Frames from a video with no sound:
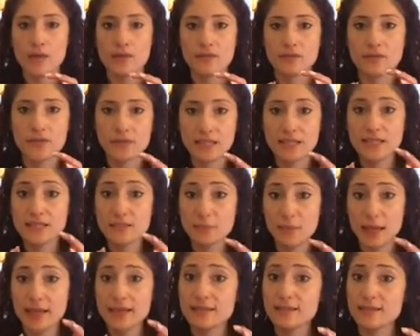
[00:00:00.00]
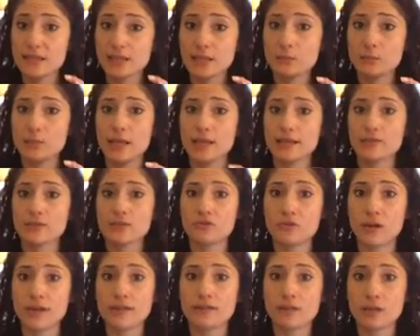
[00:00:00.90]
this may seem like the
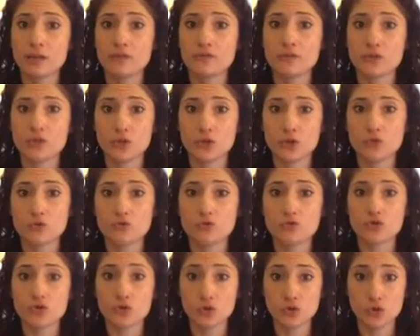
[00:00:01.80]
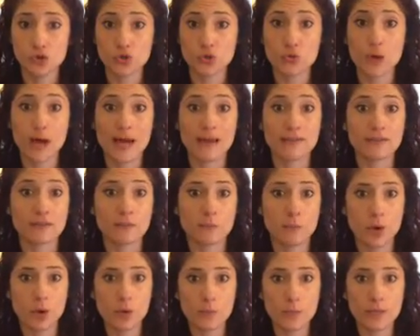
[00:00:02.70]
right thing for you to do at the
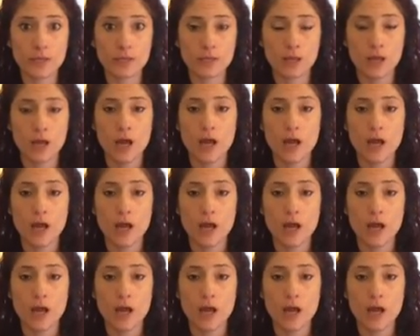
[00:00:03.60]
moment.